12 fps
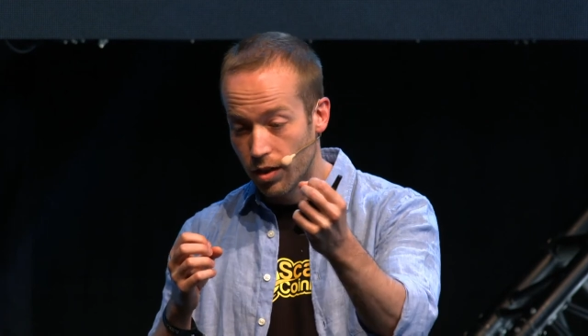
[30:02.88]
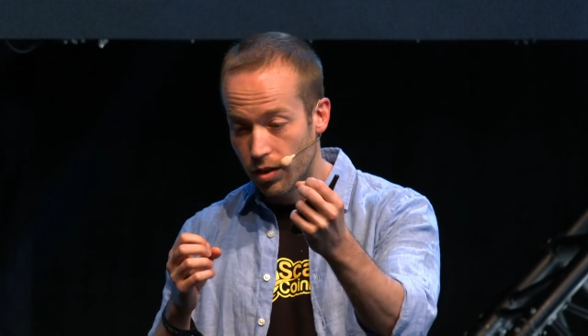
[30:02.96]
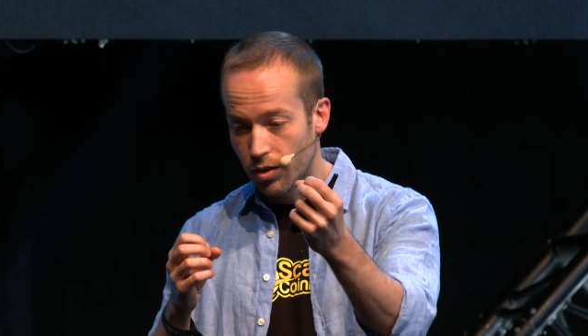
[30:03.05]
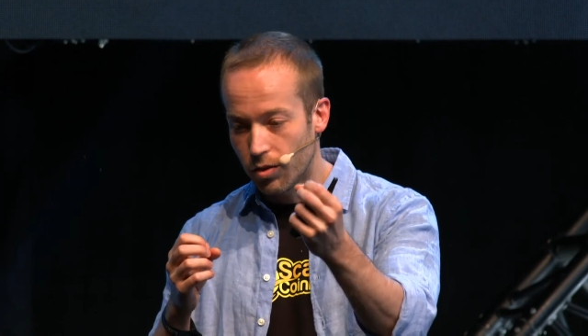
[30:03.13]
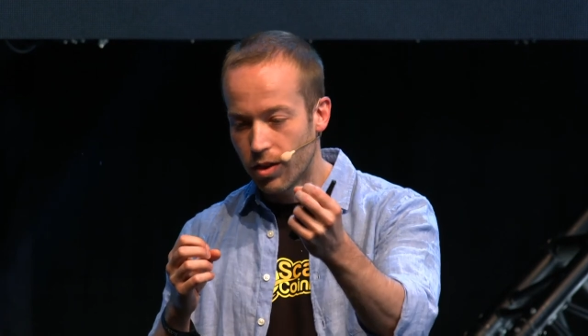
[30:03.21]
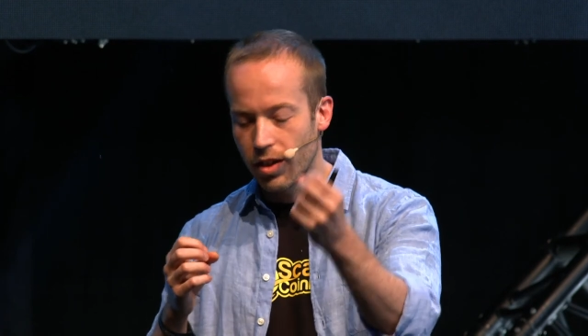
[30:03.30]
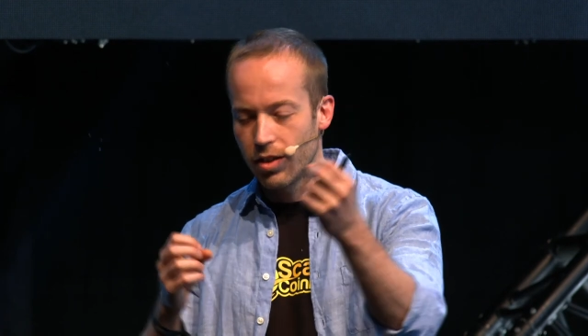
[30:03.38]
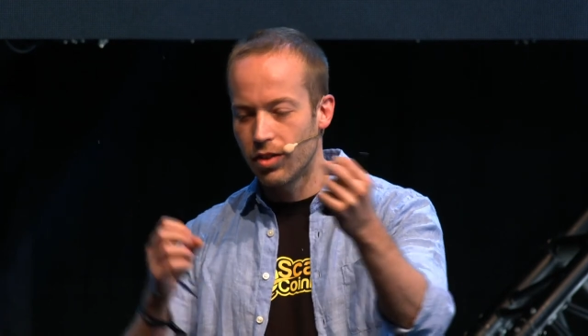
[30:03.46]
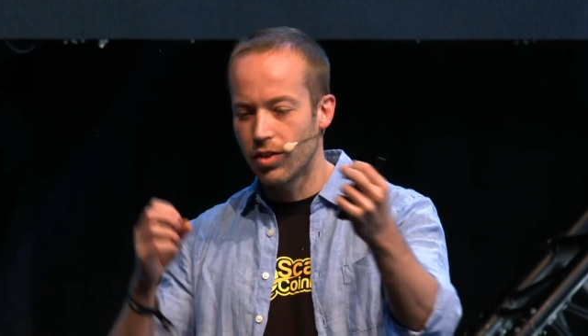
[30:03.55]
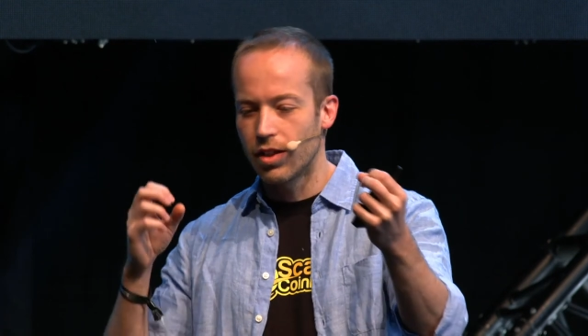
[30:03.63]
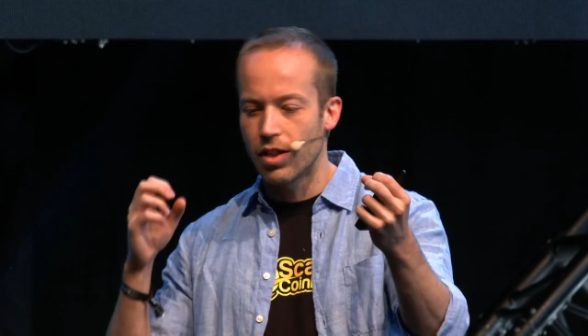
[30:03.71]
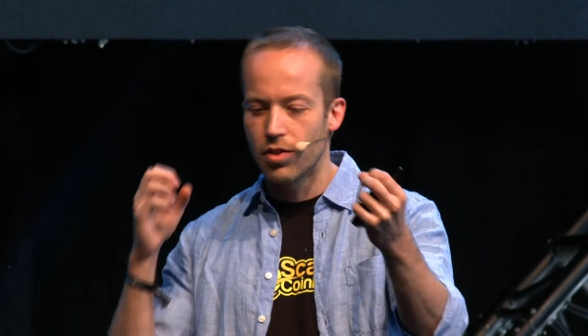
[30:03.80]
token
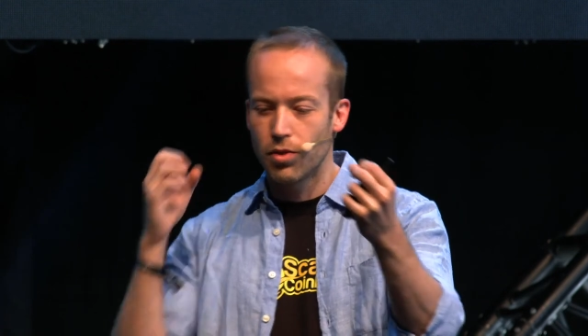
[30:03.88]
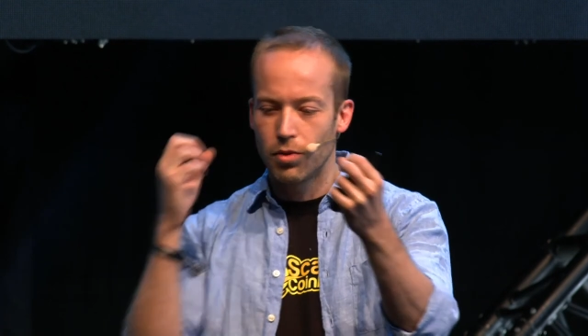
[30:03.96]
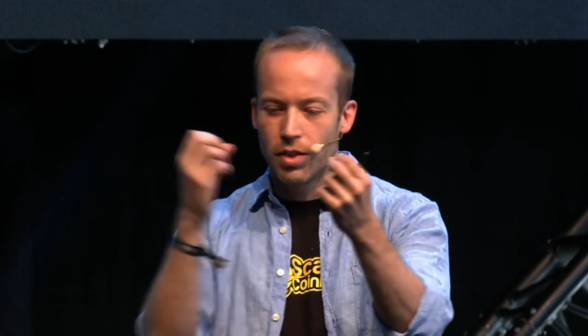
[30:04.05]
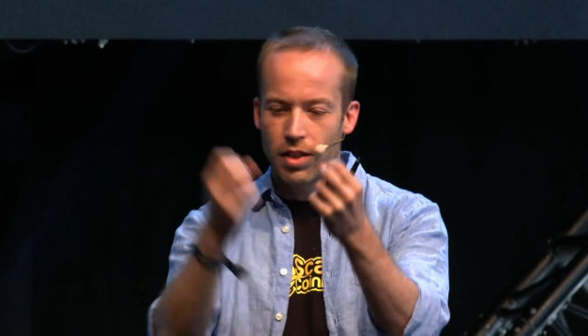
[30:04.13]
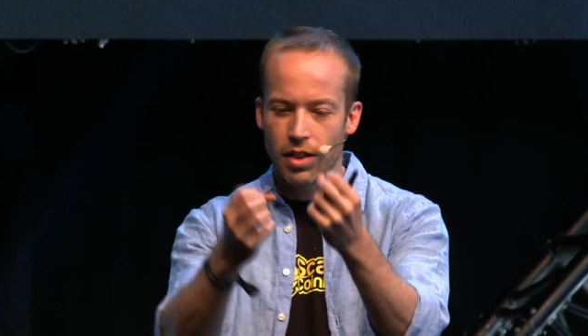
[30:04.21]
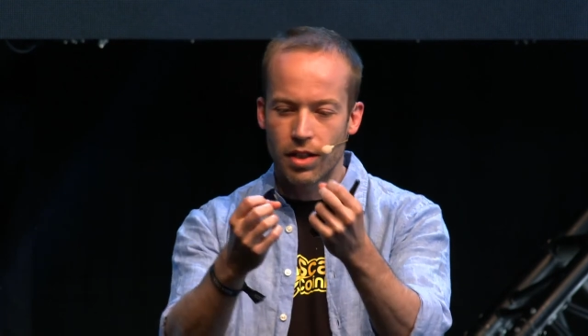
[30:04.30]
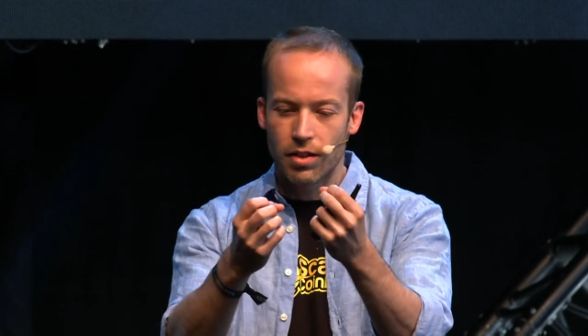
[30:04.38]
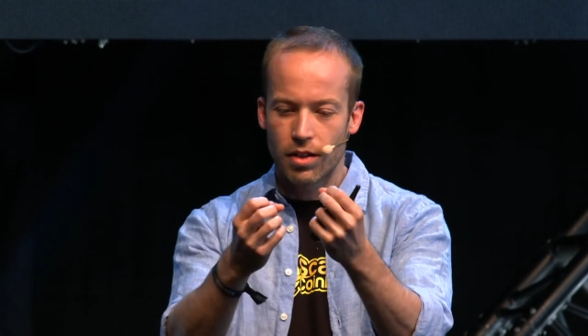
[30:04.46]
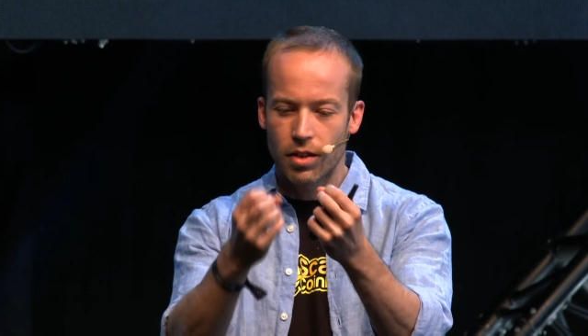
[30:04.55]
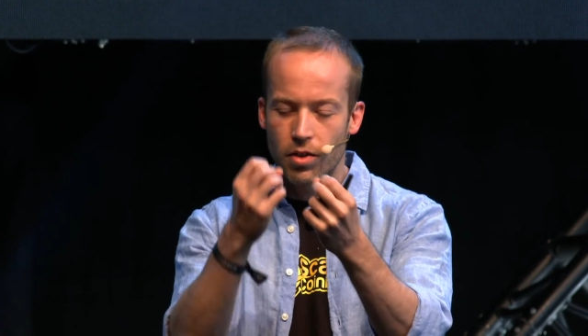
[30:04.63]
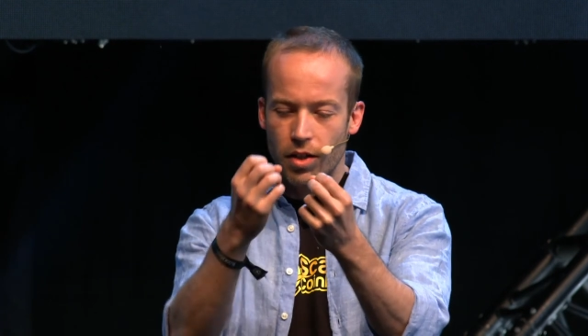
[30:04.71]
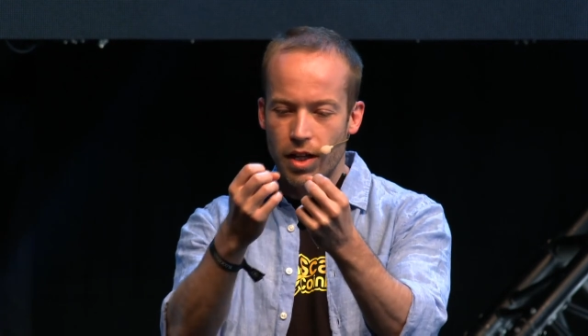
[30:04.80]
is attached to
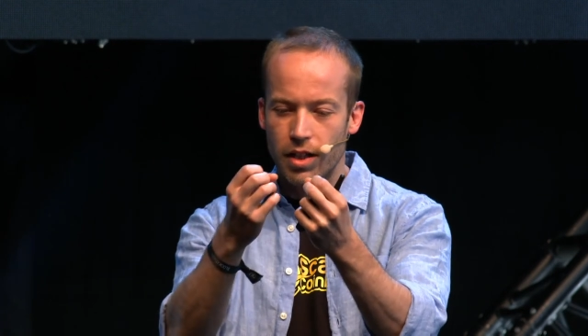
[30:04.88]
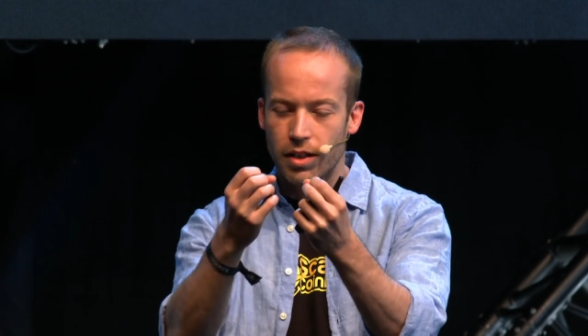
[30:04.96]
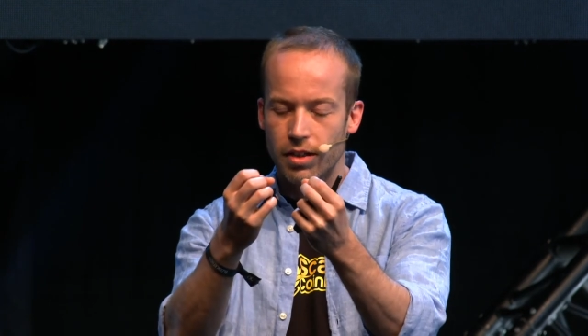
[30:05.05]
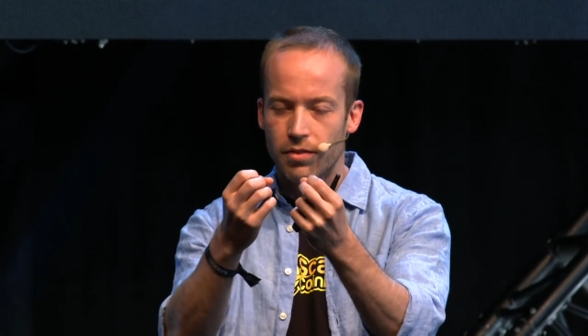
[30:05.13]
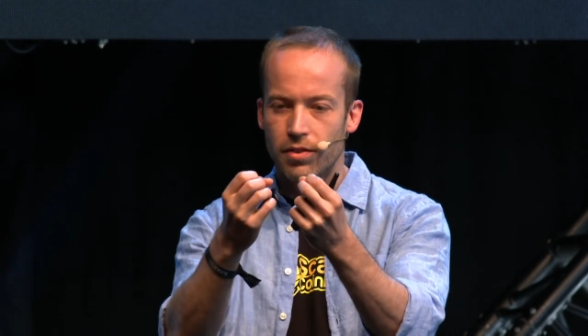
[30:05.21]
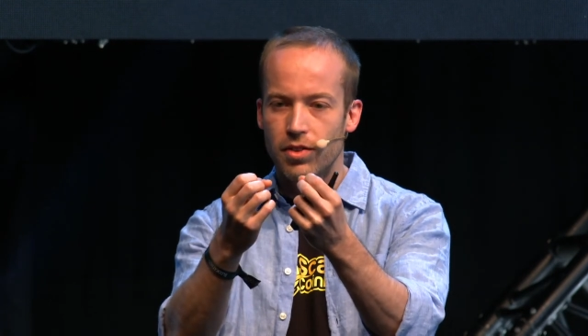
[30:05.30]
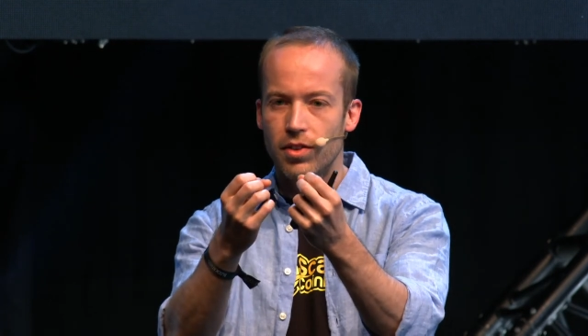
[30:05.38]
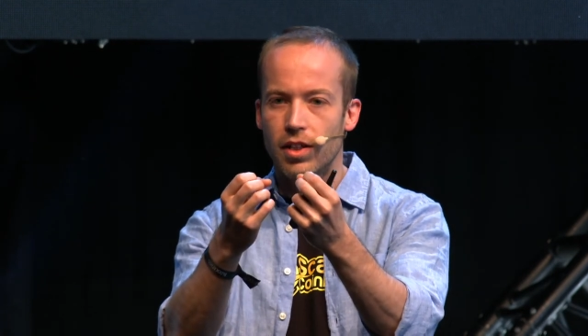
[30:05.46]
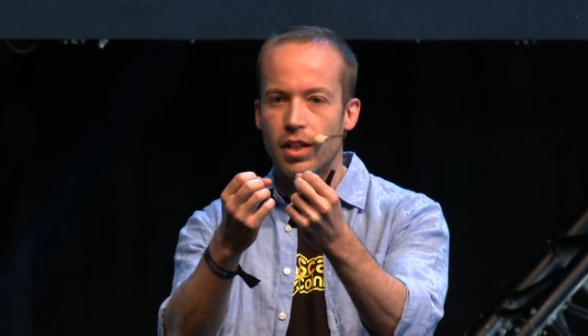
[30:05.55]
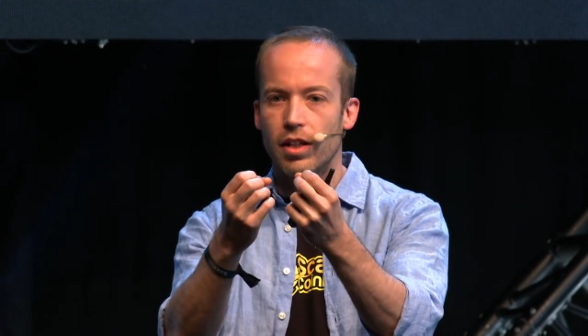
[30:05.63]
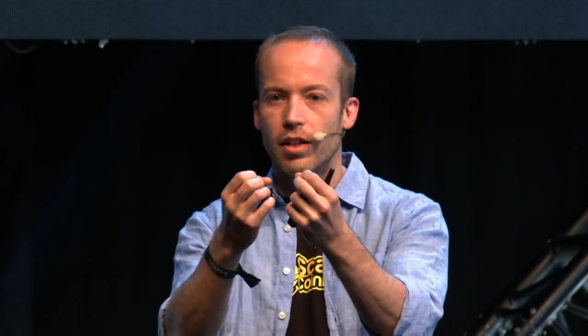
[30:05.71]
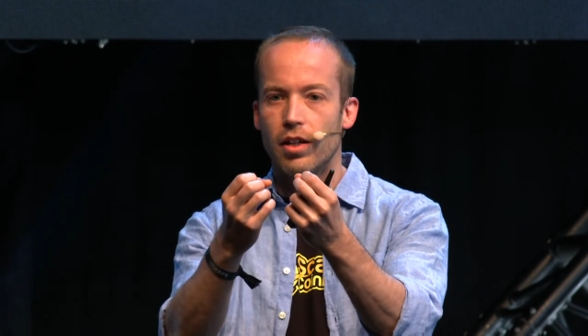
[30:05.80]
the correct
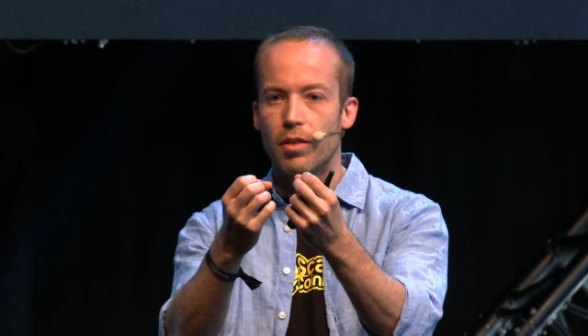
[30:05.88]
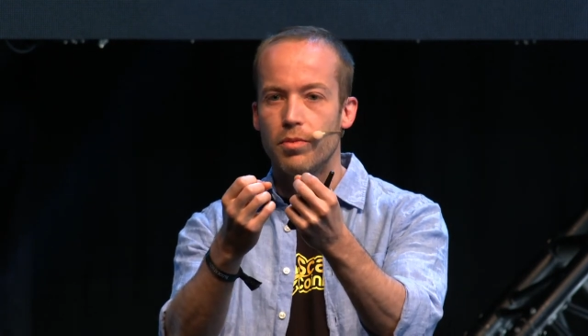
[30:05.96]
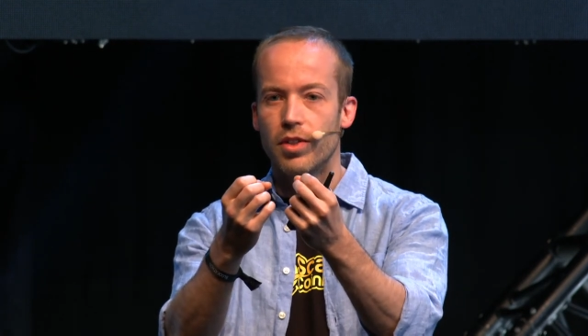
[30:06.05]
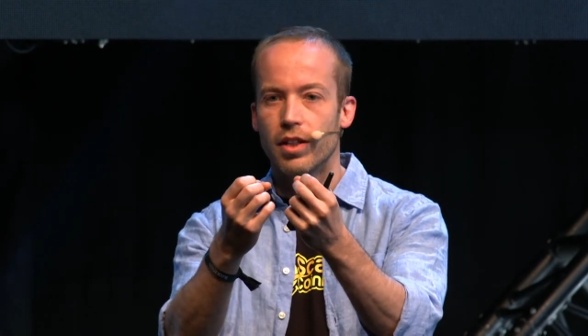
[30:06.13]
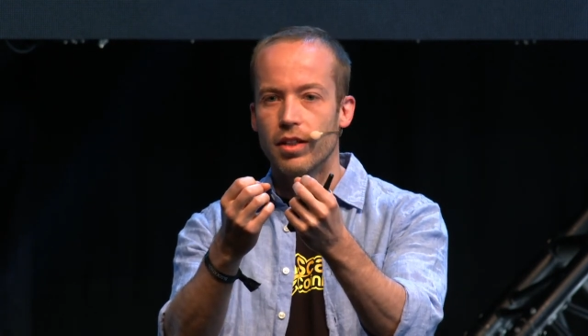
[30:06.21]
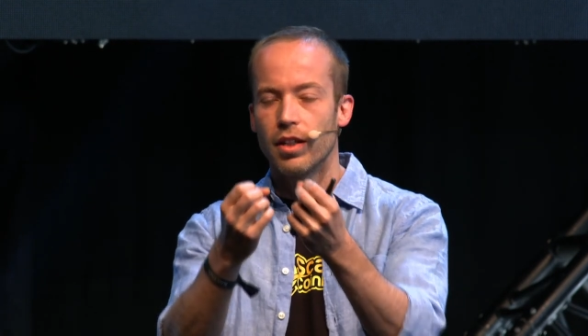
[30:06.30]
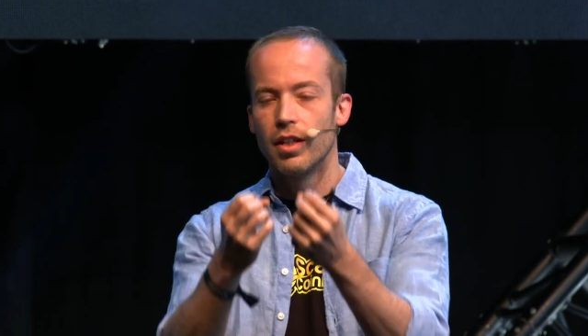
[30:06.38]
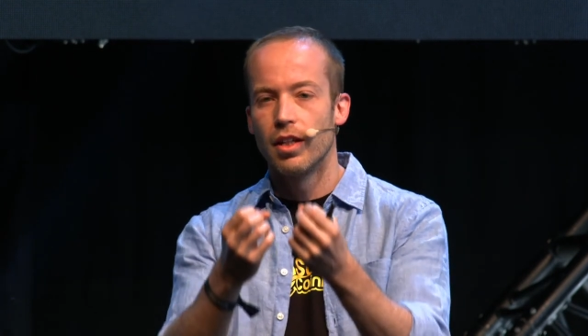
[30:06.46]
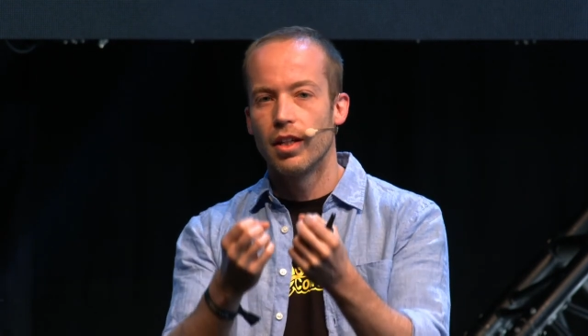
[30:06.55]
physical object,